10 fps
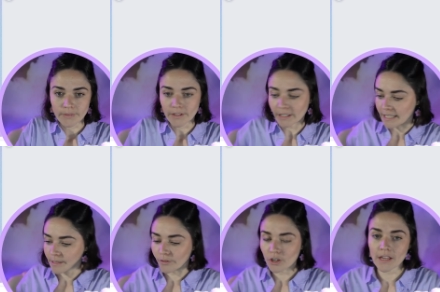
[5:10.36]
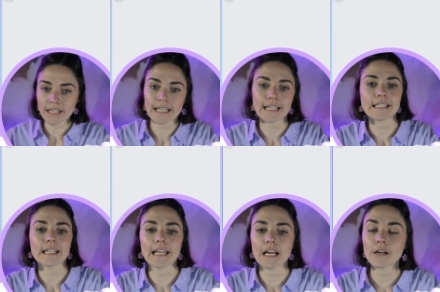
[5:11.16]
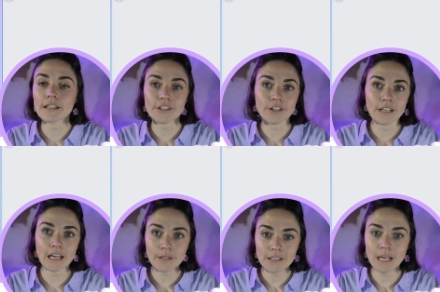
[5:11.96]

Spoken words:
Okay, so I've got that text done now. And so now it's